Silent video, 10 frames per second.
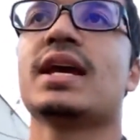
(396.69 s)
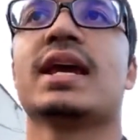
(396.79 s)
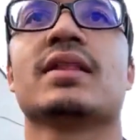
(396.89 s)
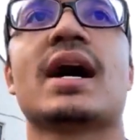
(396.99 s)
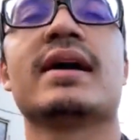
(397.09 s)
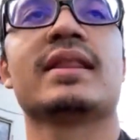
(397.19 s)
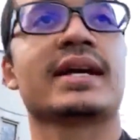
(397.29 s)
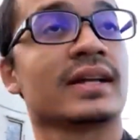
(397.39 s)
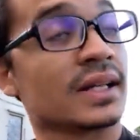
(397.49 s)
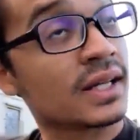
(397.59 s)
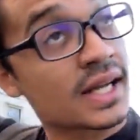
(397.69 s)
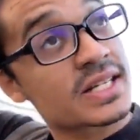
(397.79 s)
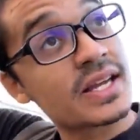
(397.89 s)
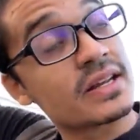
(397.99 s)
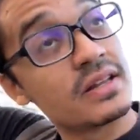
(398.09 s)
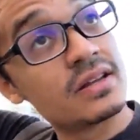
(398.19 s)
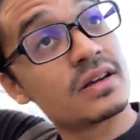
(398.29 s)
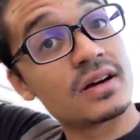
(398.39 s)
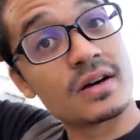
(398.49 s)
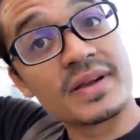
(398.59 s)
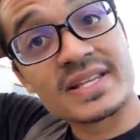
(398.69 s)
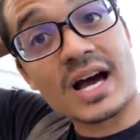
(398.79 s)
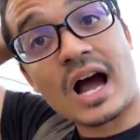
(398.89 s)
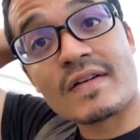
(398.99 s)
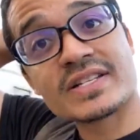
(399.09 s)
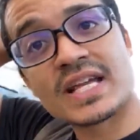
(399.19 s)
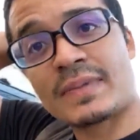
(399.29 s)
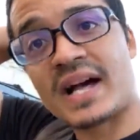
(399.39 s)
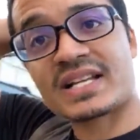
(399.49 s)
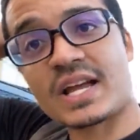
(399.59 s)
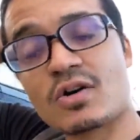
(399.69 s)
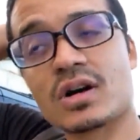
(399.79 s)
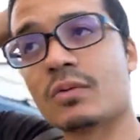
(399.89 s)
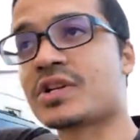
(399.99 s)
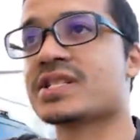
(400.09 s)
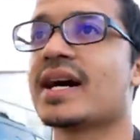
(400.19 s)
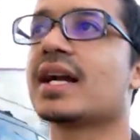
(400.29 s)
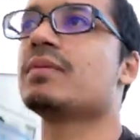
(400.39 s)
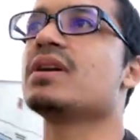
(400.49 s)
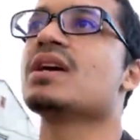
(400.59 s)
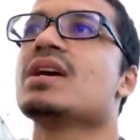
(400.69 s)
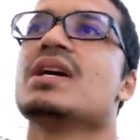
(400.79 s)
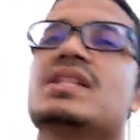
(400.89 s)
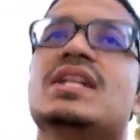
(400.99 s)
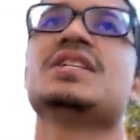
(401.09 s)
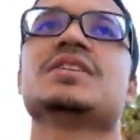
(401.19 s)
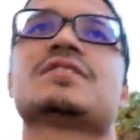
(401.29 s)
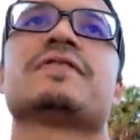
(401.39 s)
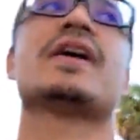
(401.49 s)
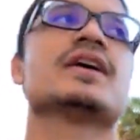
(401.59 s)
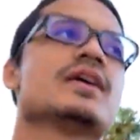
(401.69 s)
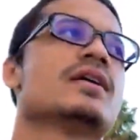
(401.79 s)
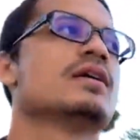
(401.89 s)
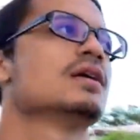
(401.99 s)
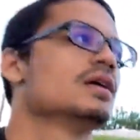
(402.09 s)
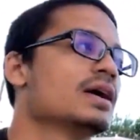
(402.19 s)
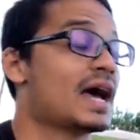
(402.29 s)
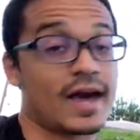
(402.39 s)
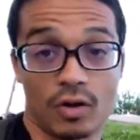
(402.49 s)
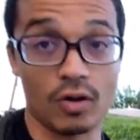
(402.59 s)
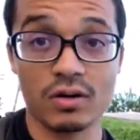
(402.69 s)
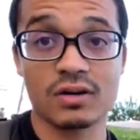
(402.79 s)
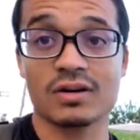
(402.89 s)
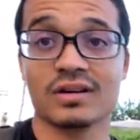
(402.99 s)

And that, like, like, like I said, um, he's got to obviously get past Ioka, which is not going to be the easiest fight at all.